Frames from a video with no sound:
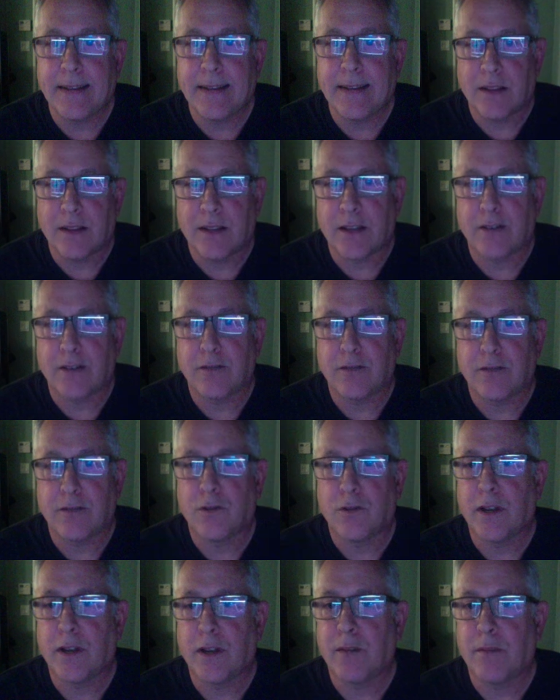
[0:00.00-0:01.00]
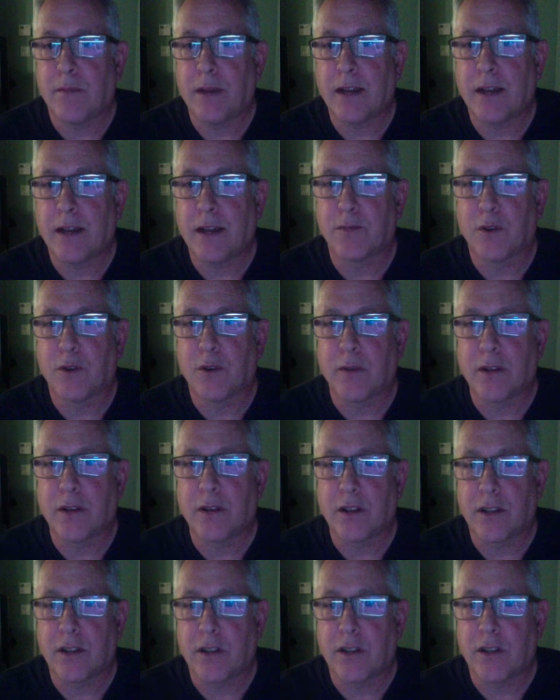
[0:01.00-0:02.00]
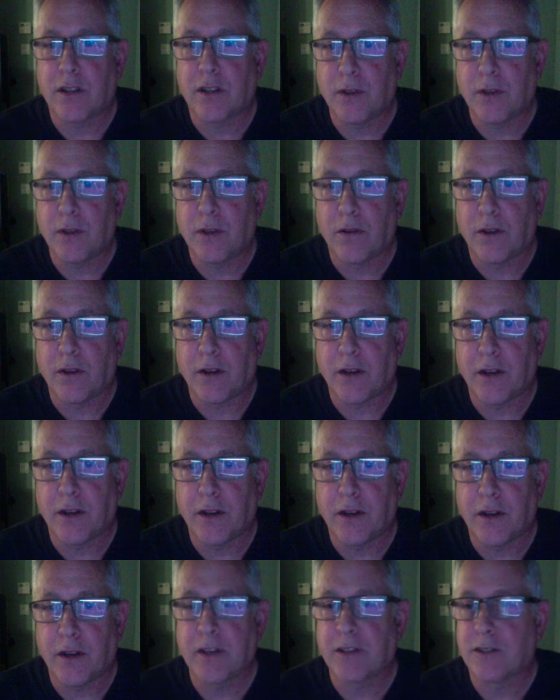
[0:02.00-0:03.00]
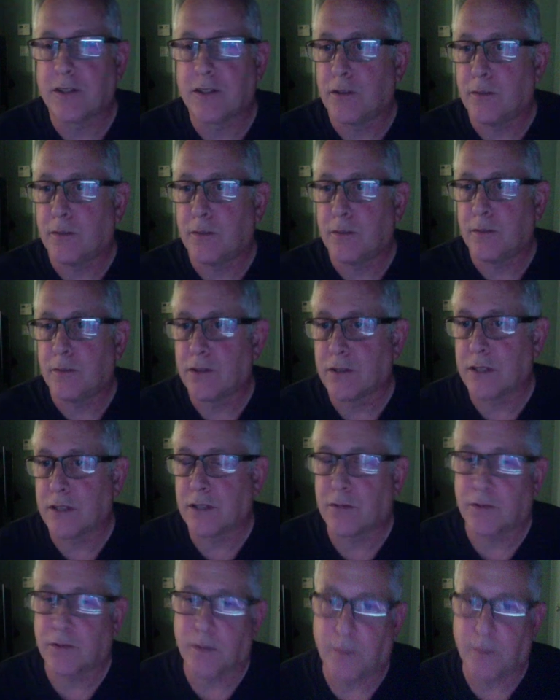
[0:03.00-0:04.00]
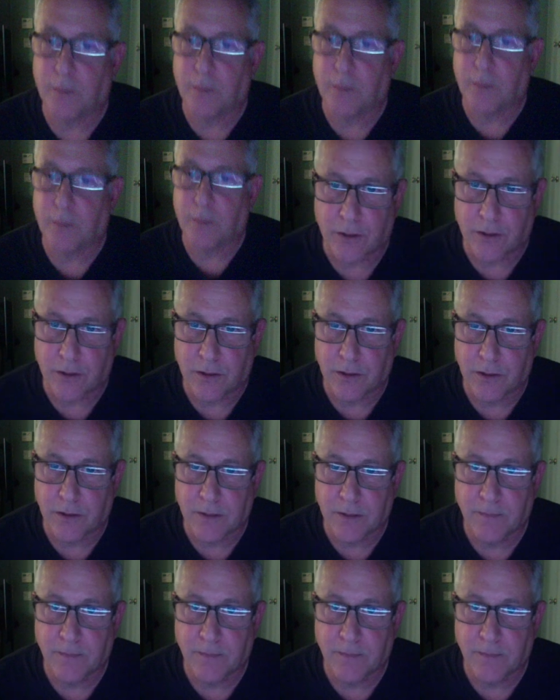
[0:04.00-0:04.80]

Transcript: then go ahead and buy some more Bitcoin here, because you can be sure that's what the big boys are doing.